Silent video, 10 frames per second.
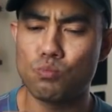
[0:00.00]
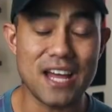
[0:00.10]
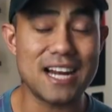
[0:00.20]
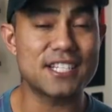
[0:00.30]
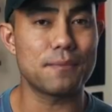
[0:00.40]

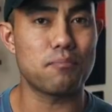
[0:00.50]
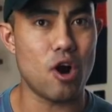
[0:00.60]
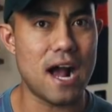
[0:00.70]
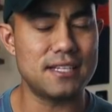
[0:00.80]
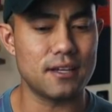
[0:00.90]
That is
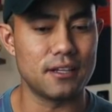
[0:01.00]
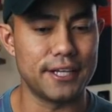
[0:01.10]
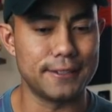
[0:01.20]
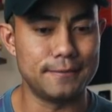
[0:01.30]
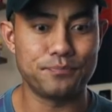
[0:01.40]

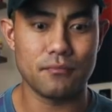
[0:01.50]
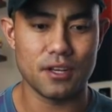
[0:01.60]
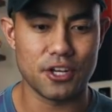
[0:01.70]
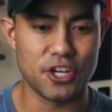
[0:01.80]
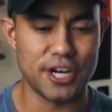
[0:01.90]
surprisingly
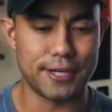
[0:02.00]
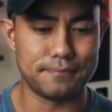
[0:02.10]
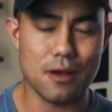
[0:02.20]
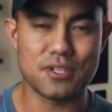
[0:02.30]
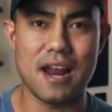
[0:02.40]
good.
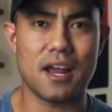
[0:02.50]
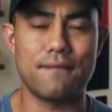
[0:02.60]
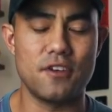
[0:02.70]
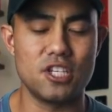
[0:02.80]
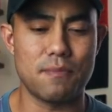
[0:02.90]
I was kind of
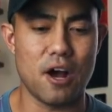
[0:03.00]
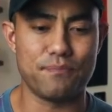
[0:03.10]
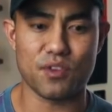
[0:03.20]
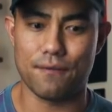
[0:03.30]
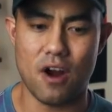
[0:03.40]
confused
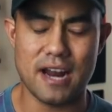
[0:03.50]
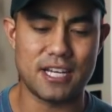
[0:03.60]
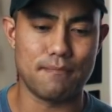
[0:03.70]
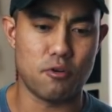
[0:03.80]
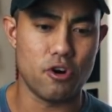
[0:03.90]
about fried
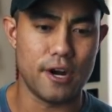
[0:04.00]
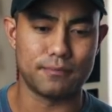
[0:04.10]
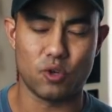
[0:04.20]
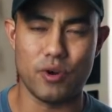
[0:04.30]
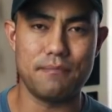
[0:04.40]

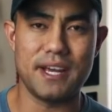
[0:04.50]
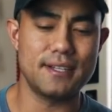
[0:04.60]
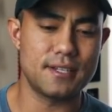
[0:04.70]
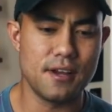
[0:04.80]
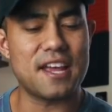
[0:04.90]
tempura green
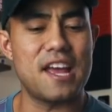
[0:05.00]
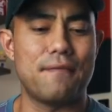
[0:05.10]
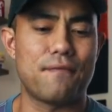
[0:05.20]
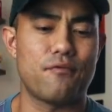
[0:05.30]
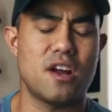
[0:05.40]
beans. It's like
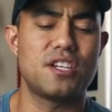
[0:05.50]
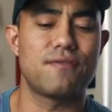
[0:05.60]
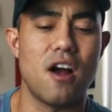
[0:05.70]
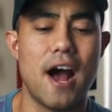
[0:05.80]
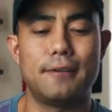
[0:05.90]
a French
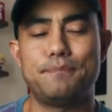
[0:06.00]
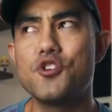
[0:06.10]
fry.